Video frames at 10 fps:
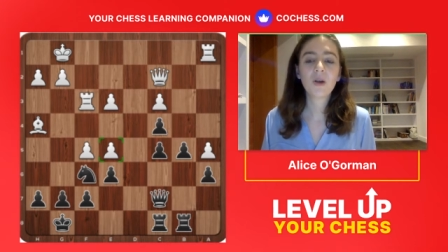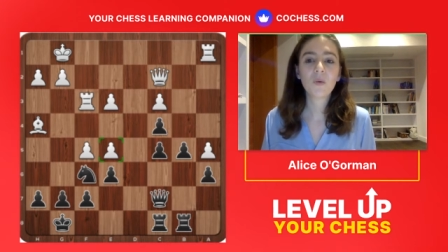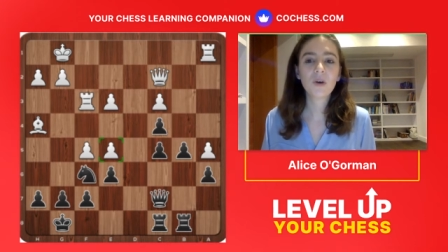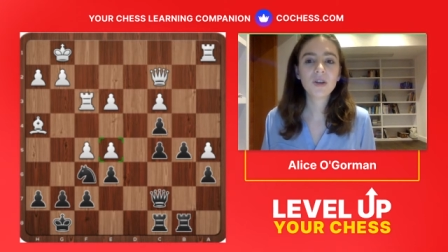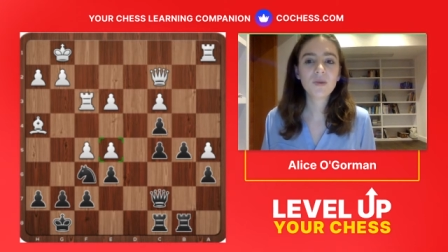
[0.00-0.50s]

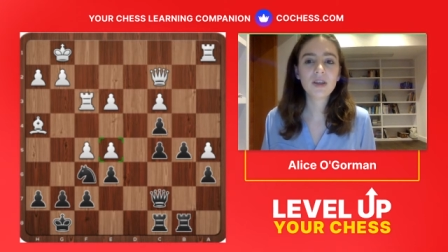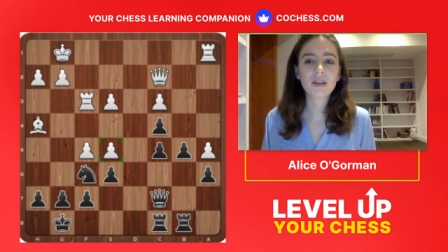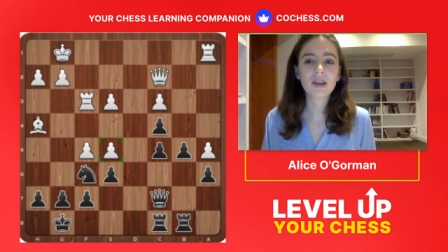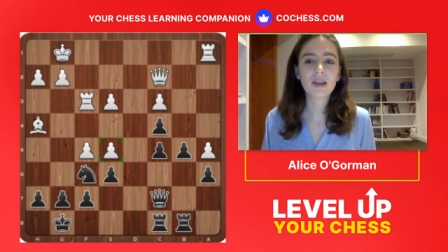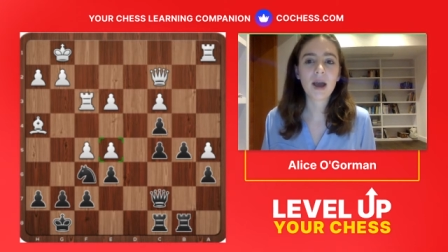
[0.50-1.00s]
What do we
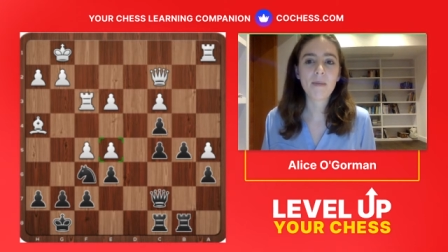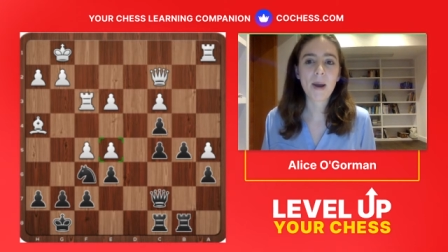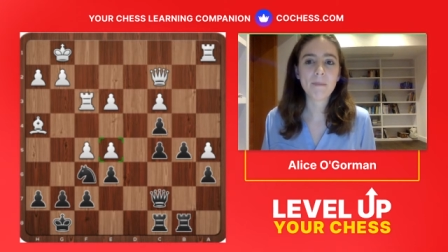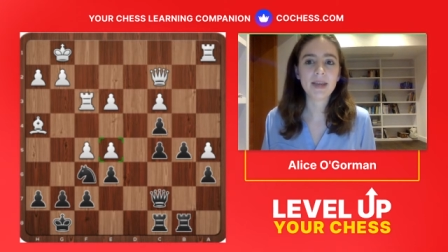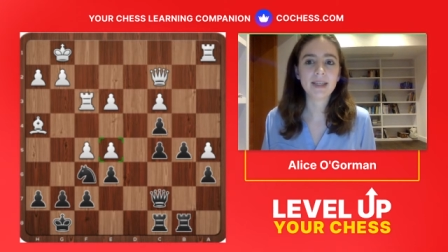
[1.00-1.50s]
think
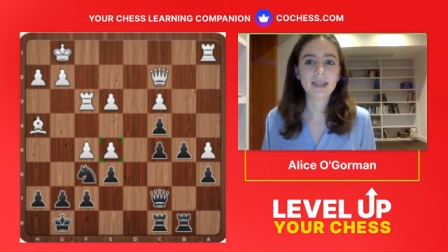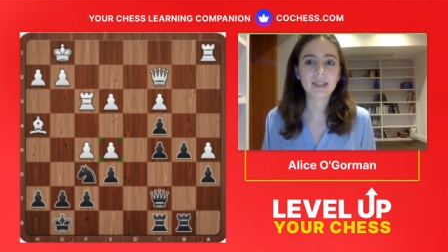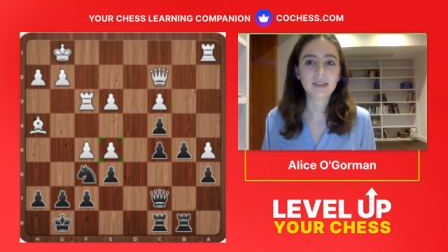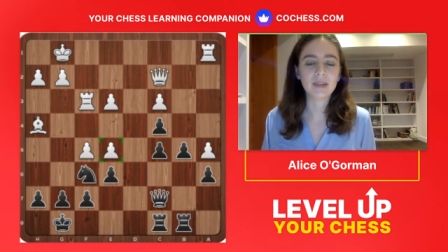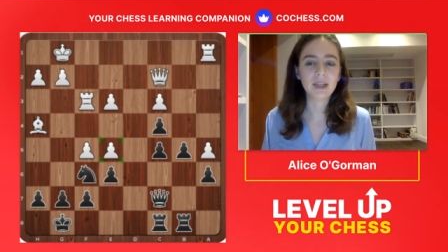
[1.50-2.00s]
about piece
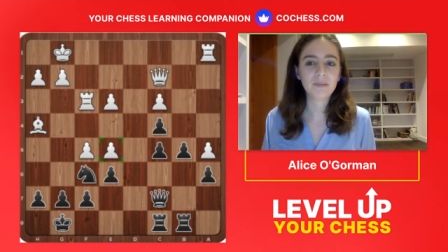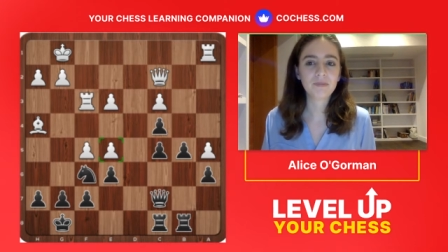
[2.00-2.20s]
activity?